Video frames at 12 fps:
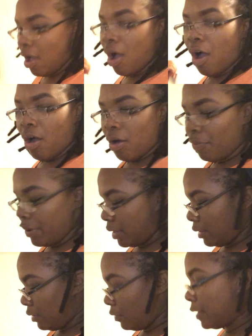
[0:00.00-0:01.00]
All we
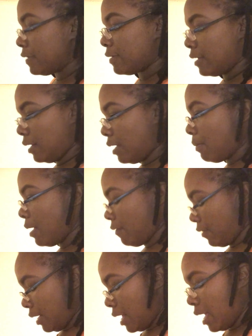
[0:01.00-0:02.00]
can do is get up
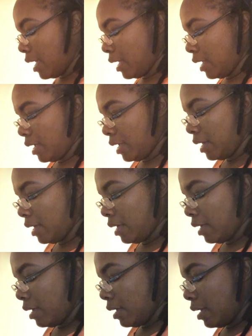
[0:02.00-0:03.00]
every day
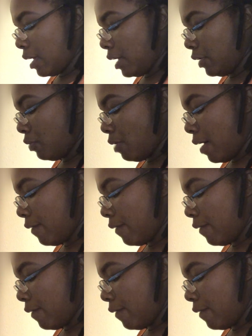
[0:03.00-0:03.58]
and do our